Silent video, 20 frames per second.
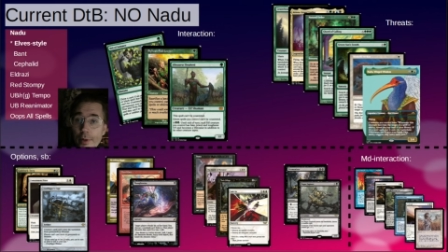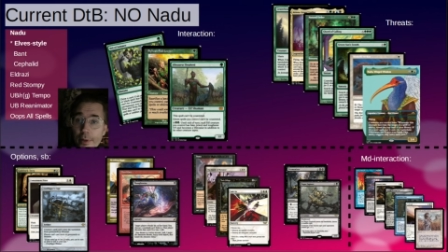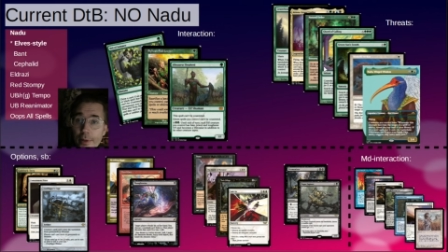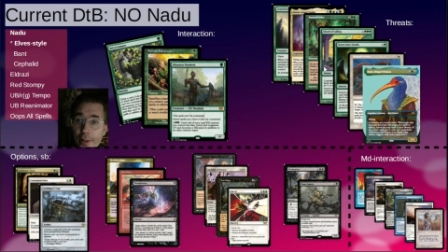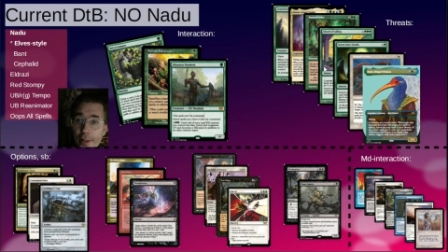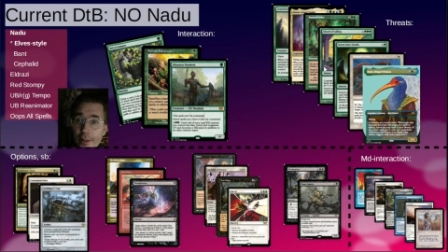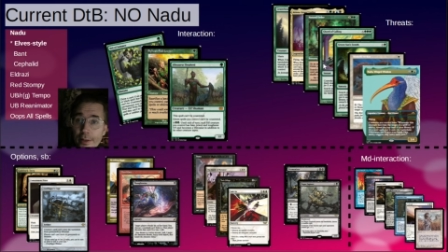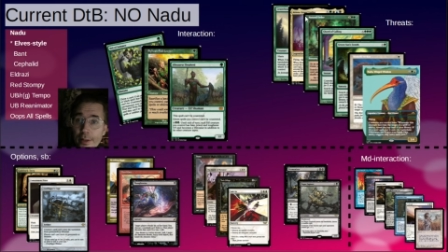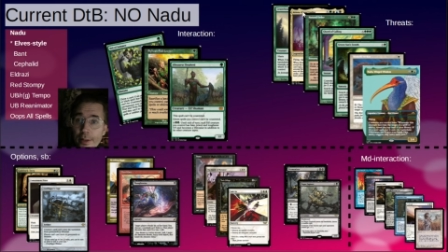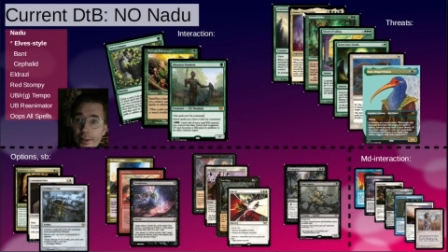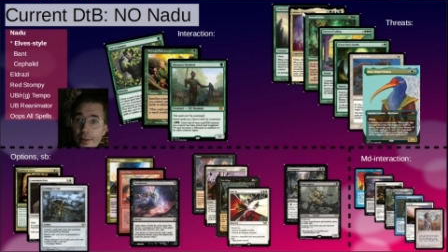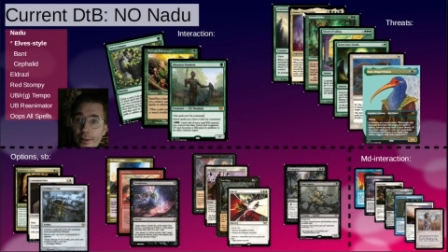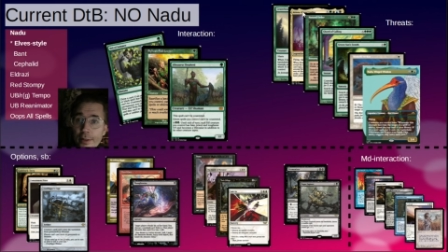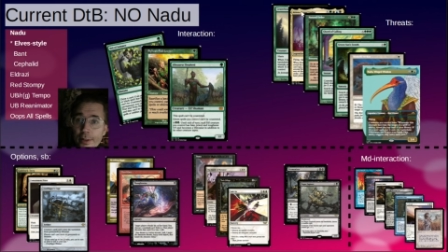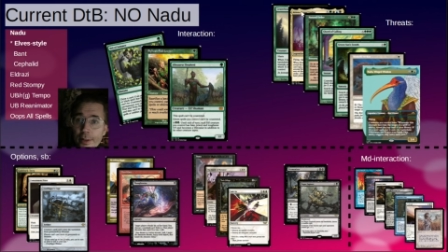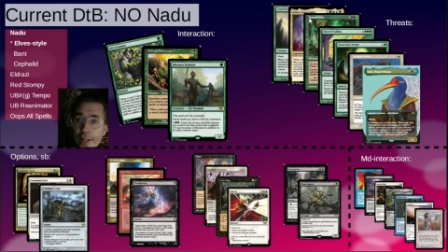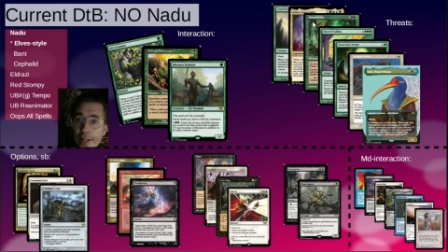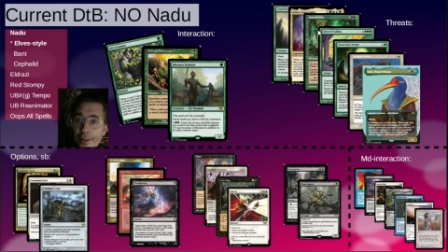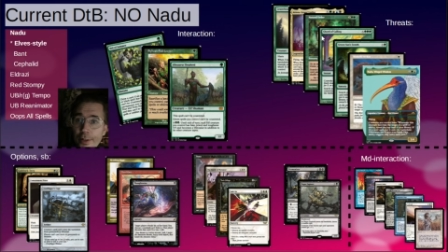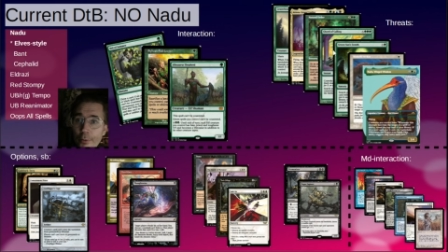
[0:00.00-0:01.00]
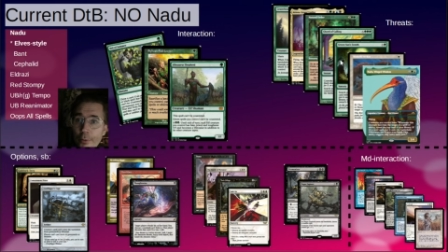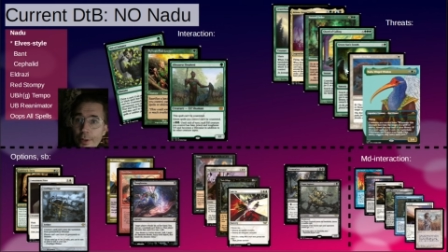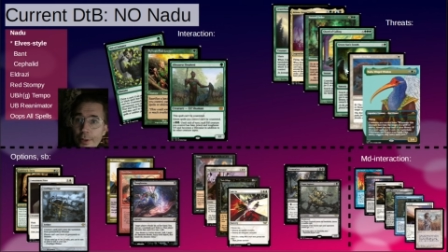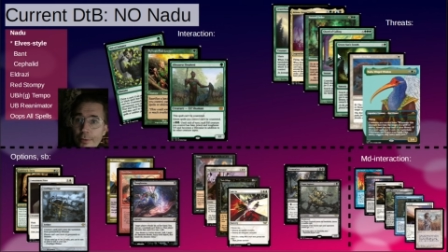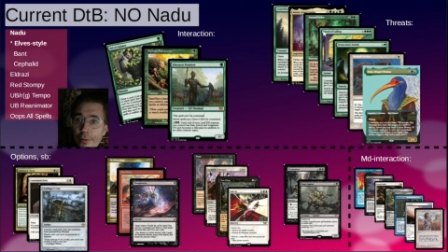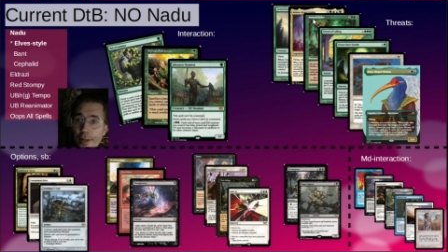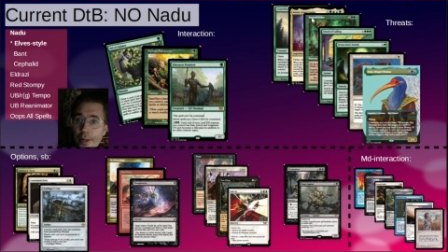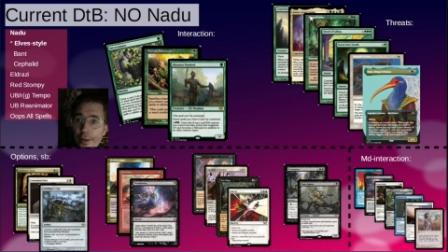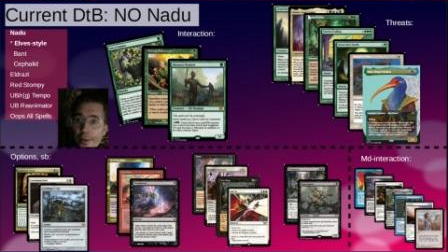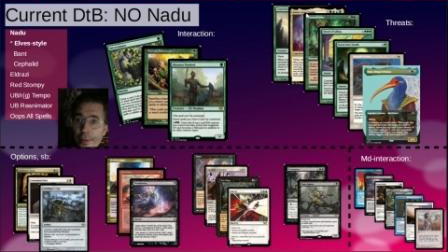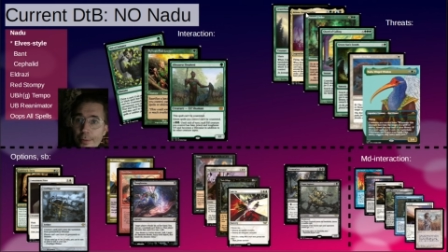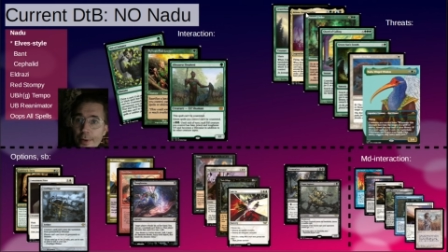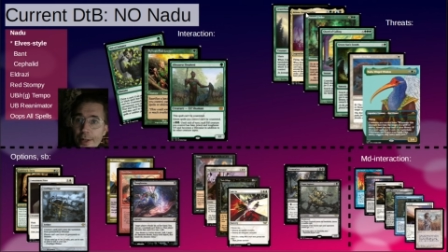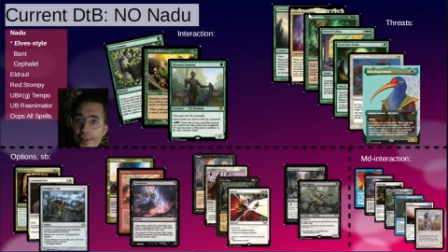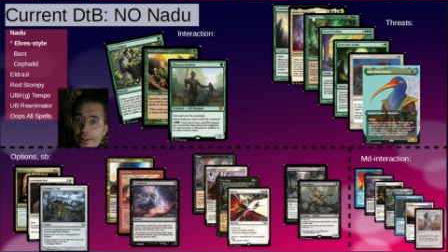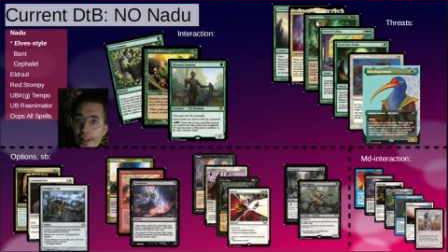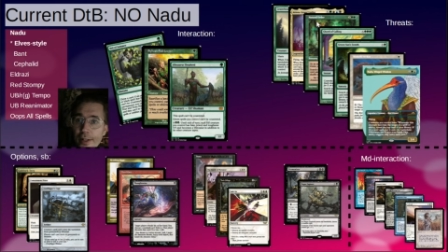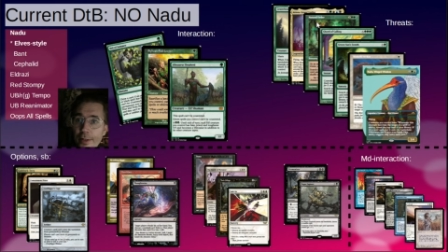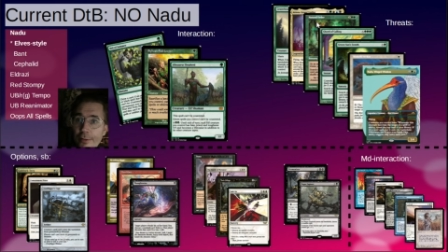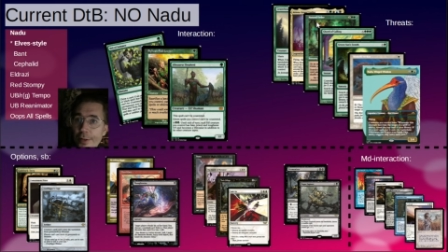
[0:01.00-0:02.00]
in getting rid of their
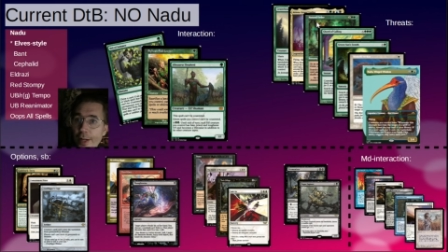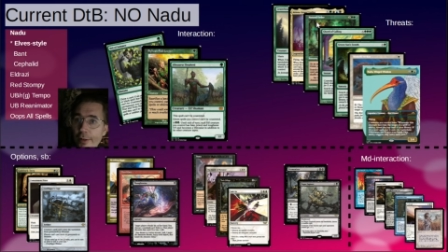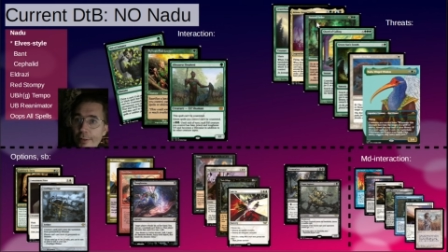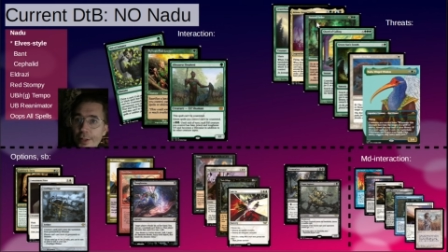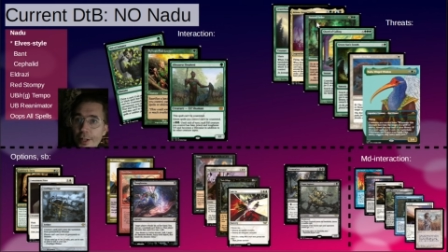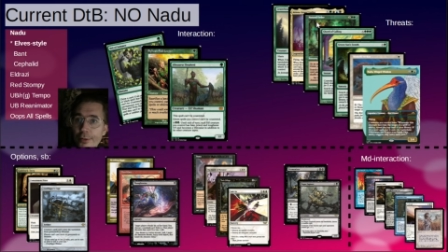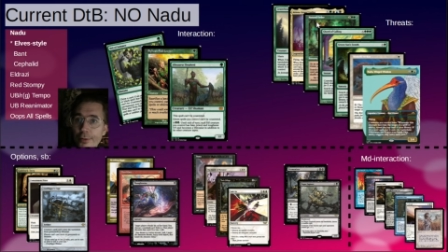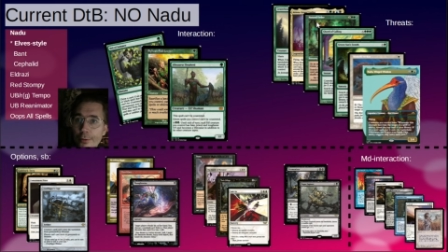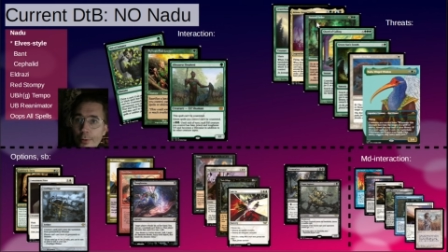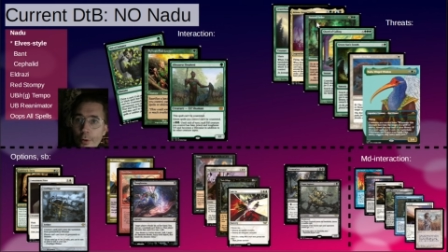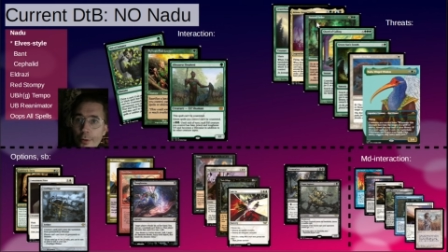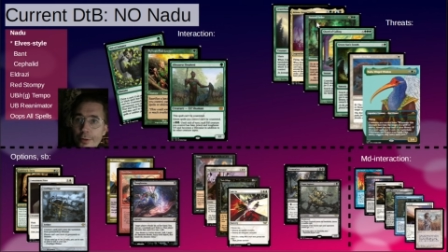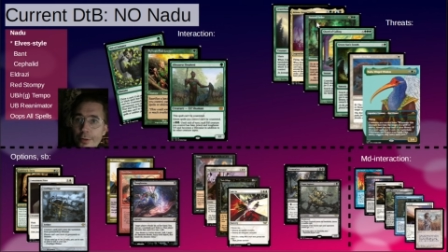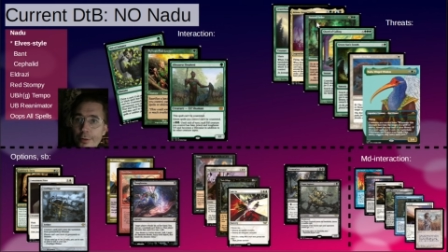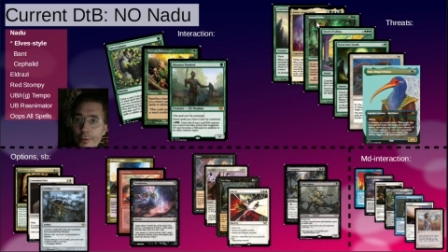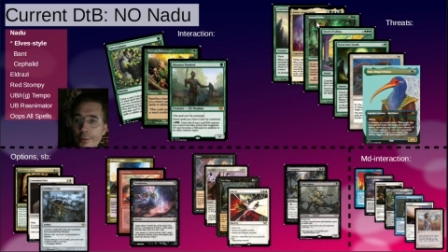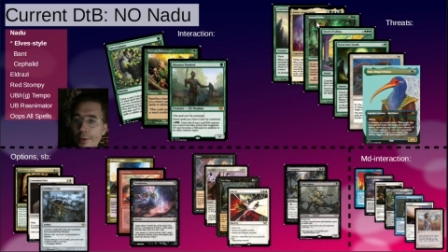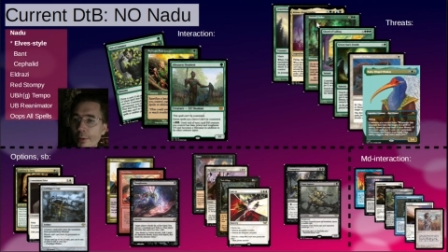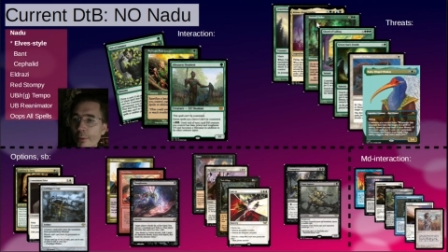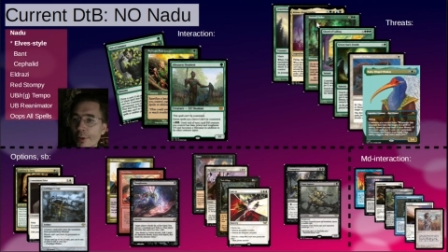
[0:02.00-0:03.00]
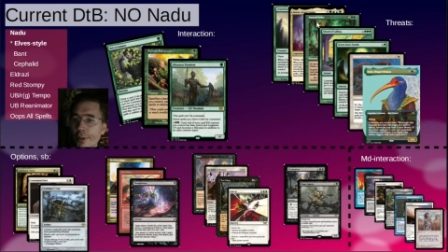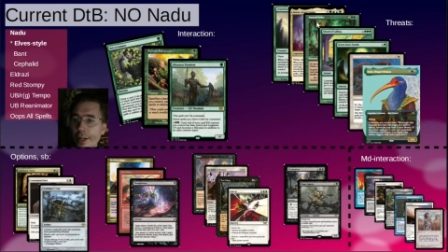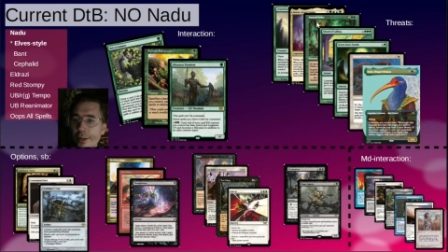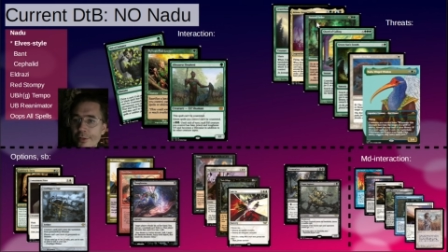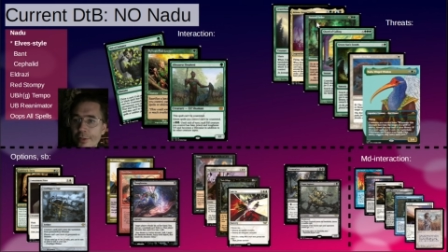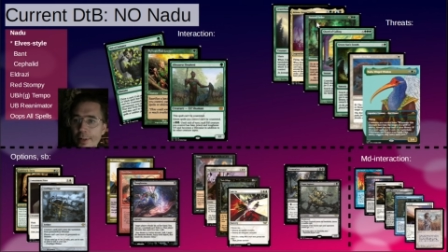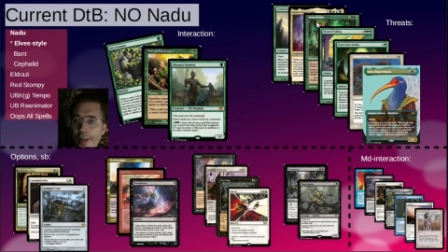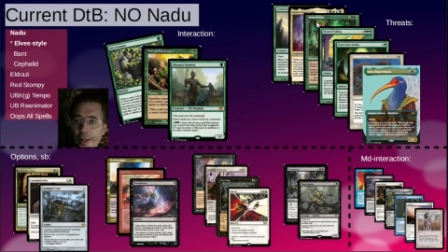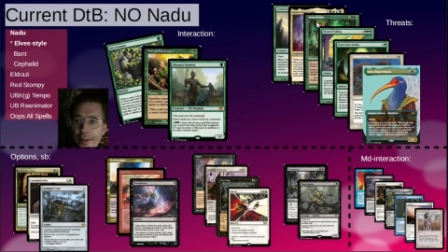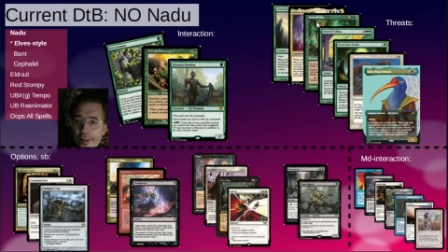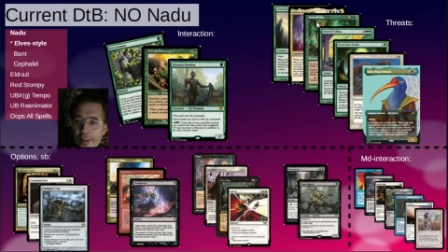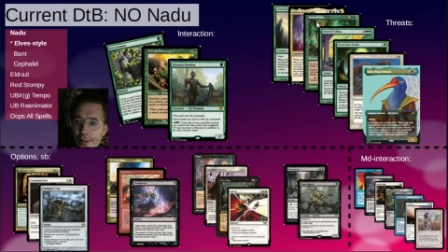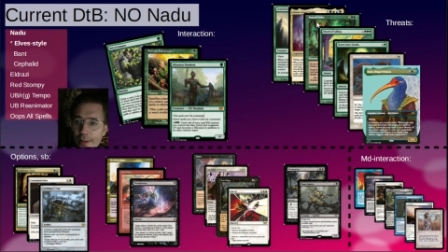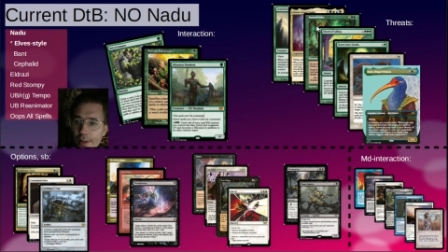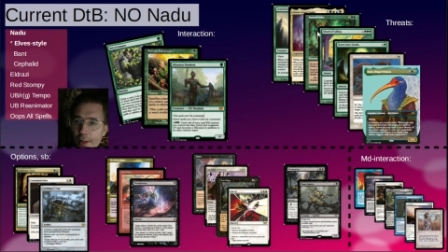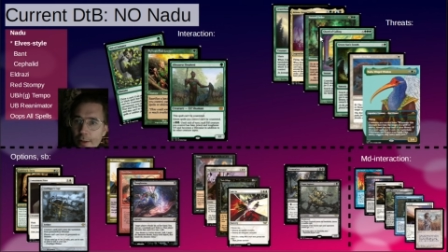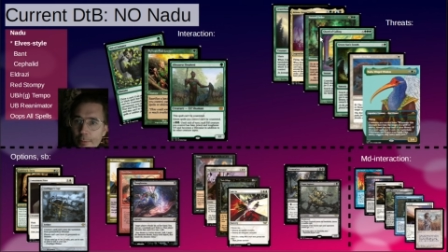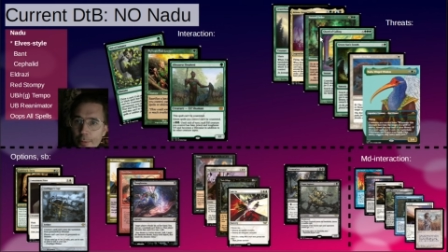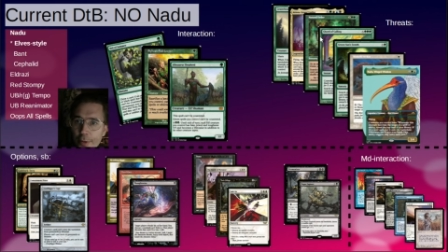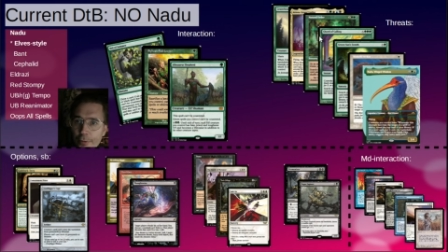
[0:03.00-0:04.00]
threats. Like if they have a Natural Order, you really want to answer that
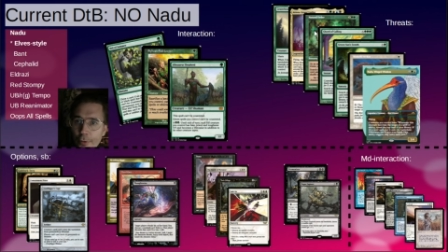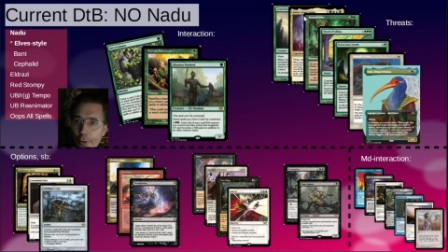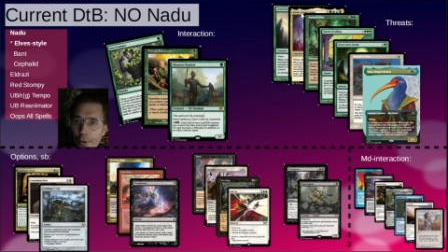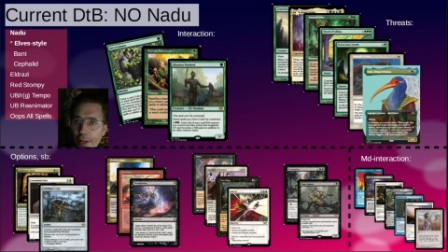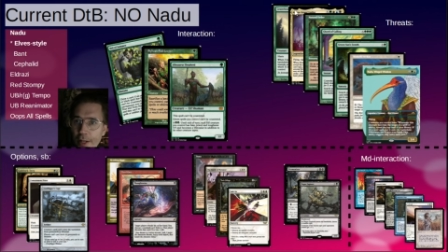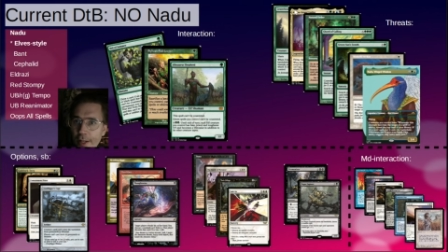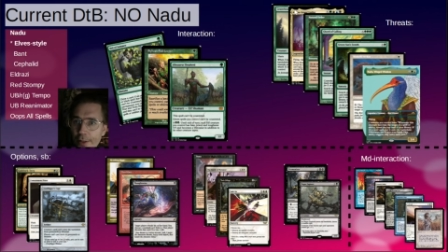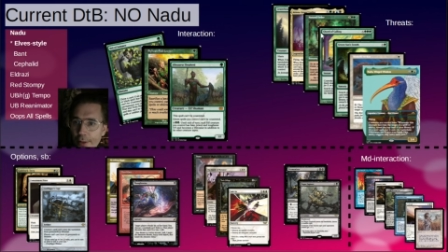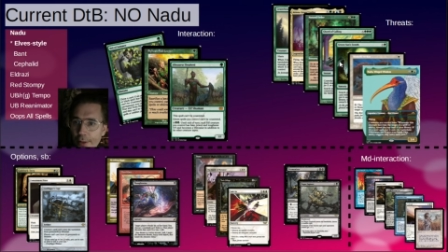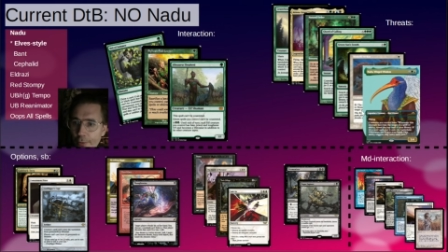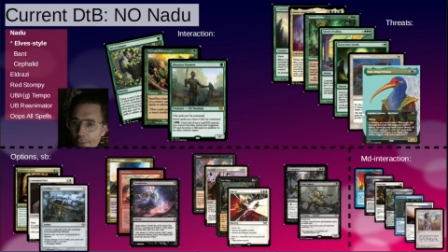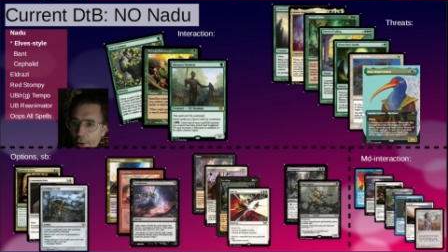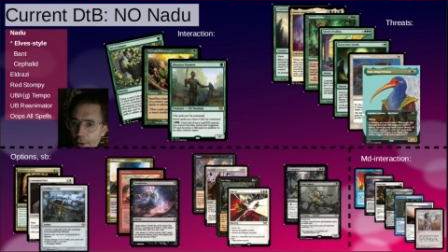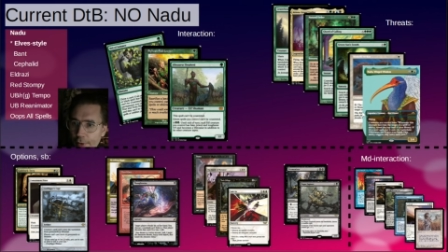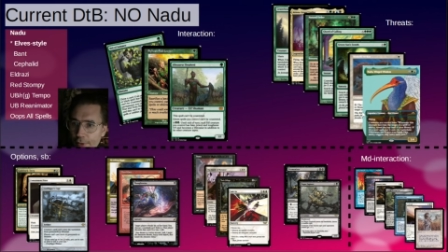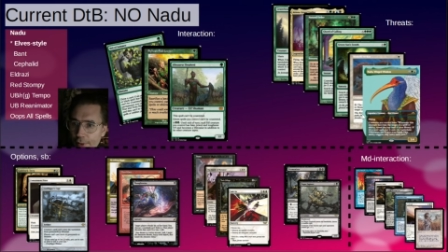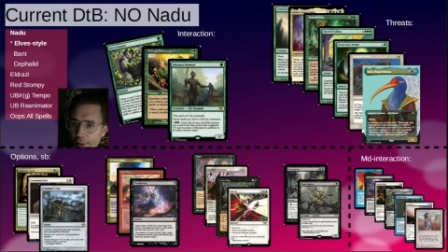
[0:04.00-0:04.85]
before they get Atraxa